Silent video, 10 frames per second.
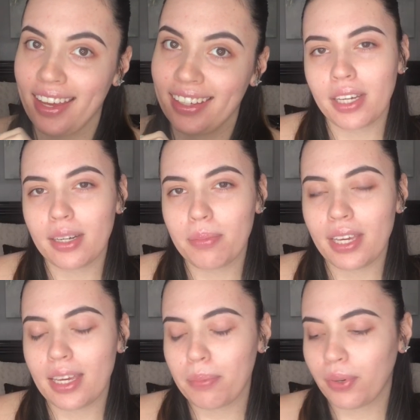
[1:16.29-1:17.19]
I'm gonna
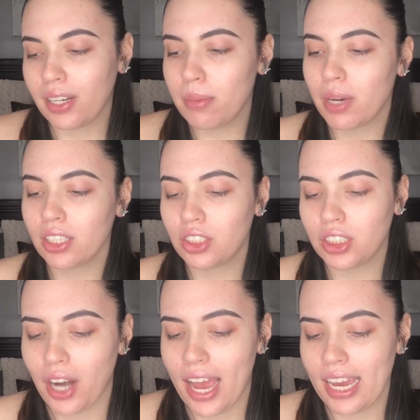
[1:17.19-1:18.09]
be pretty much
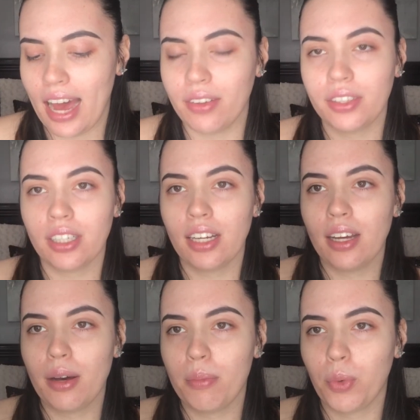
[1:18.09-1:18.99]
trying out
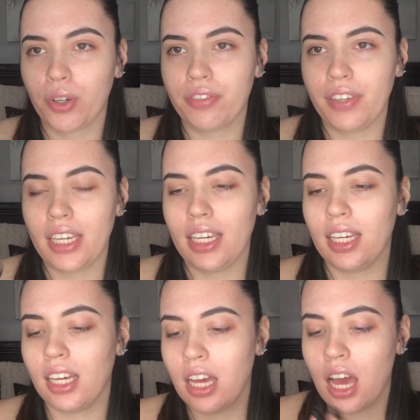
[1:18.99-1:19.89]
the Morphe
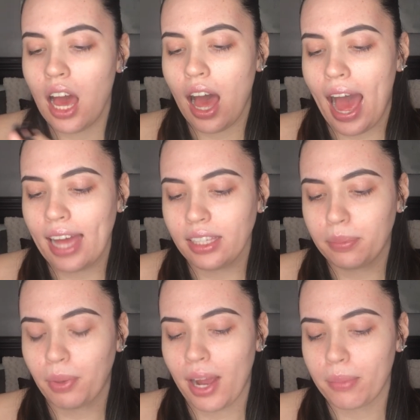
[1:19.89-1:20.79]
eyelid
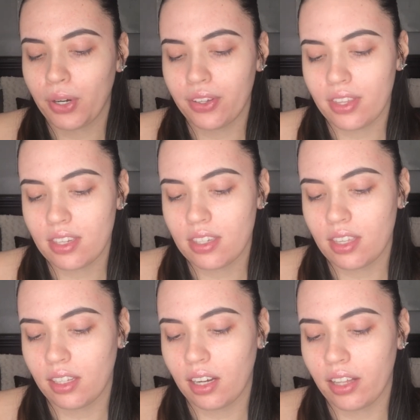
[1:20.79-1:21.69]
primer. This is in
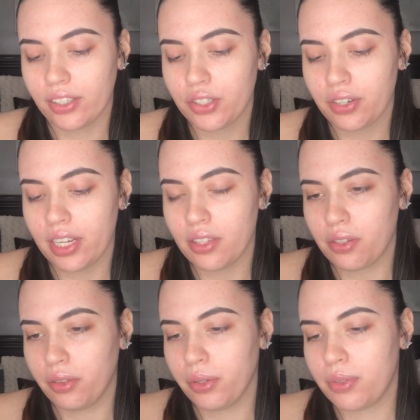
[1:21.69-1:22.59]
the color
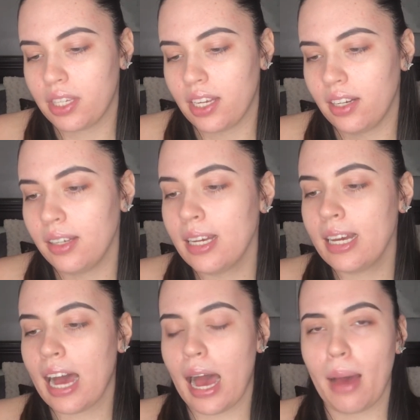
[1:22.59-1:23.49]
Translucent.
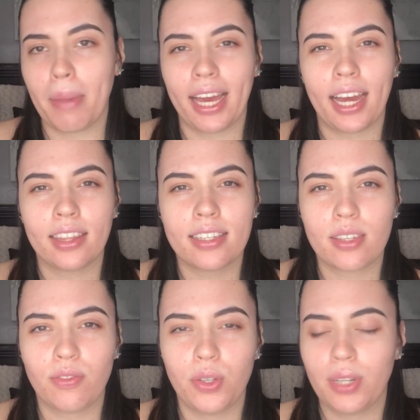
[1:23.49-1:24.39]
I got this a
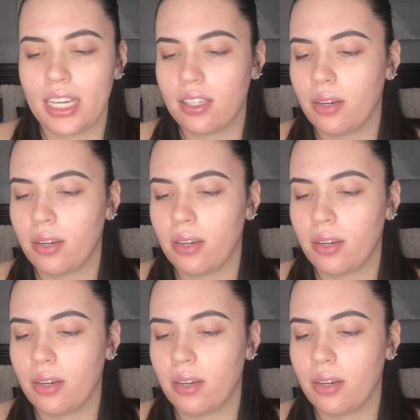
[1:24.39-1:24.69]
few days ago.